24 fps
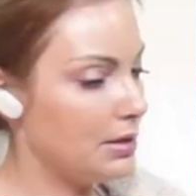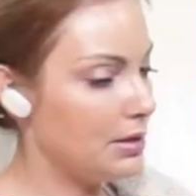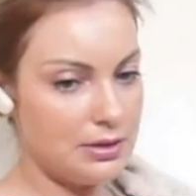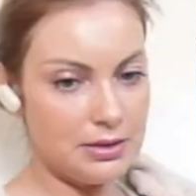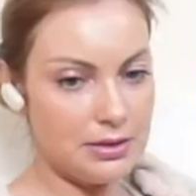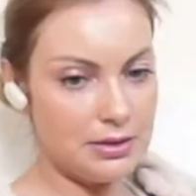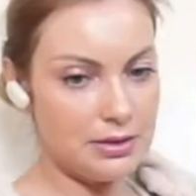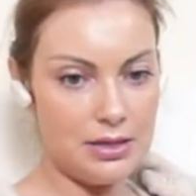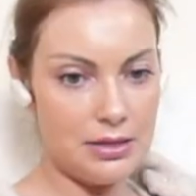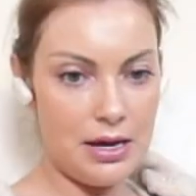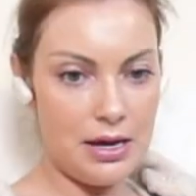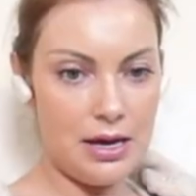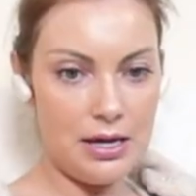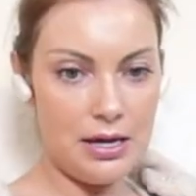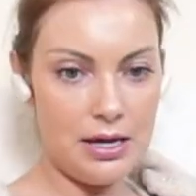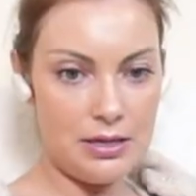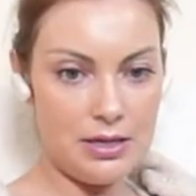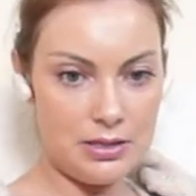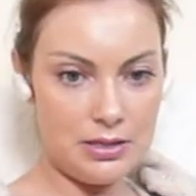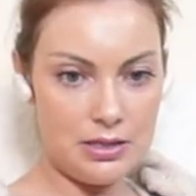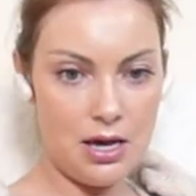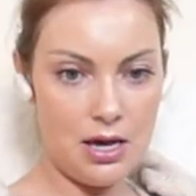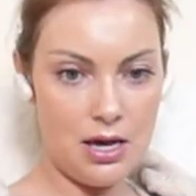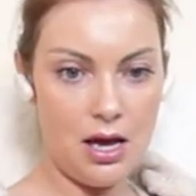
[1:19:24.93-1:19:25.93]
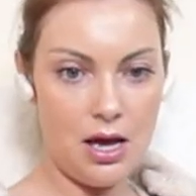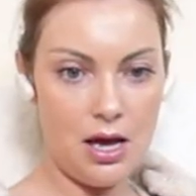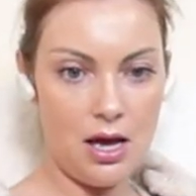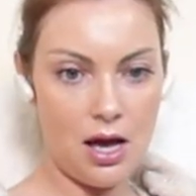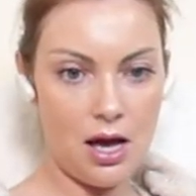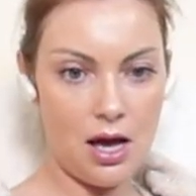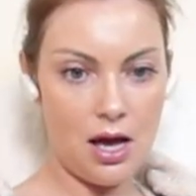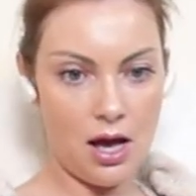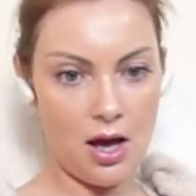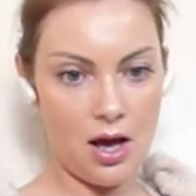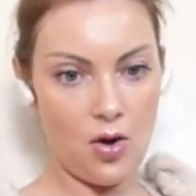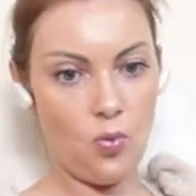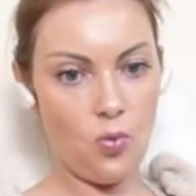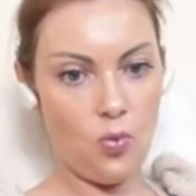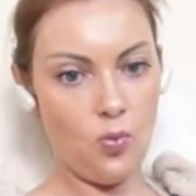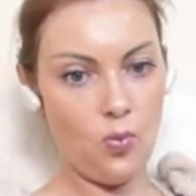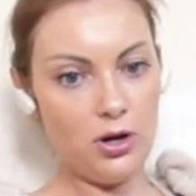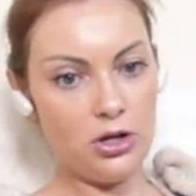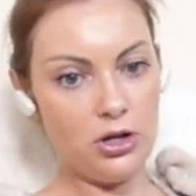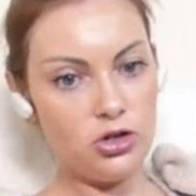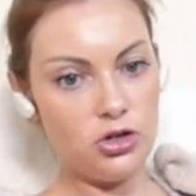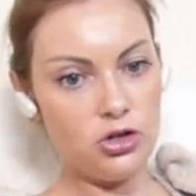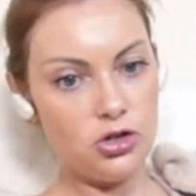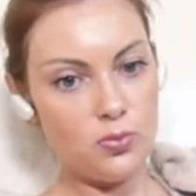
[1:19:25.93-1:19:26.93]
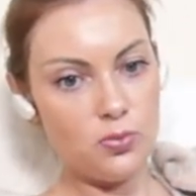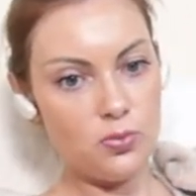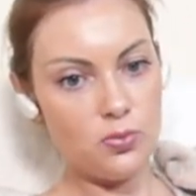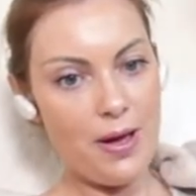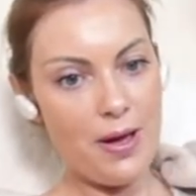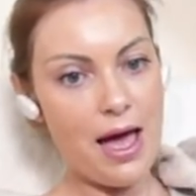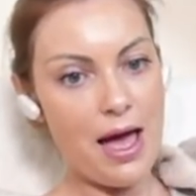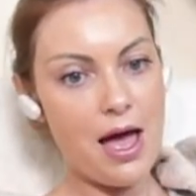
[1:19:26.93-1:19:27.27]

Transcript: is this uh, one